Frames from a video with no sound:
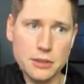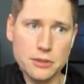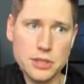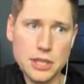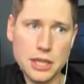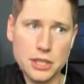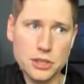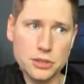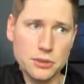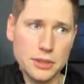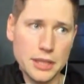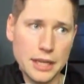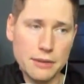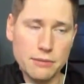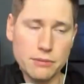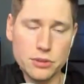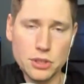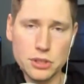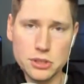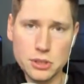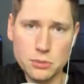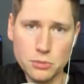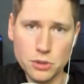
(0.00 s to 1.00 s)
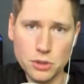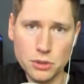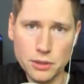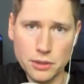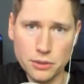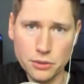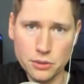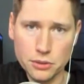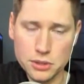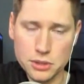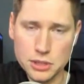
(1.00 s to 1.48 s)
It's actually averaging somewhere
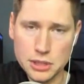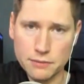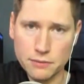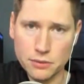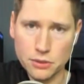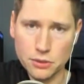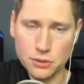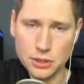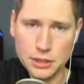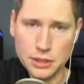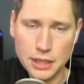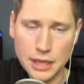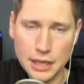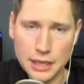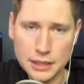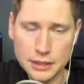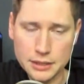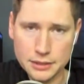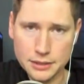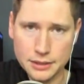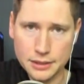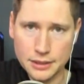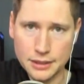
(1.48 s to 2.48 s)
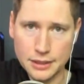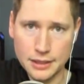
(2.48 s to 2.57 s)
around 37, 38.